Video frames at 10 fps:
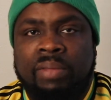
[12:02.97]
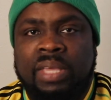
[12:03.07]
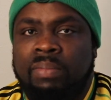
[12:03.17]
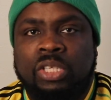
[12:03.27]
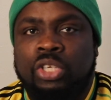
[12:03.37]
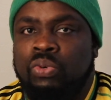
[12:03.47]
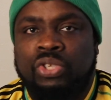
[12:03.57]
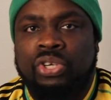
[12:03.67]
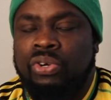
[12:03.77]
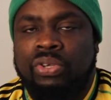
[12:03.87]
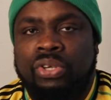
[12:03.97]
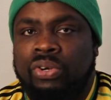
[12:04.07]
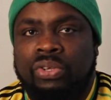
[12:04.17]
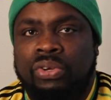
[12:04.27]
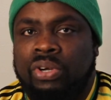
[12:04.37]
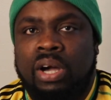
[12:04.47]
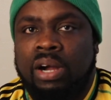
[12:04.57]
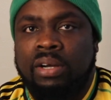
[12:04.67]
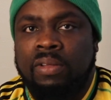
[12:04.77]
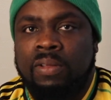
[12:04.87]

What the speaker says: to be able to use your card.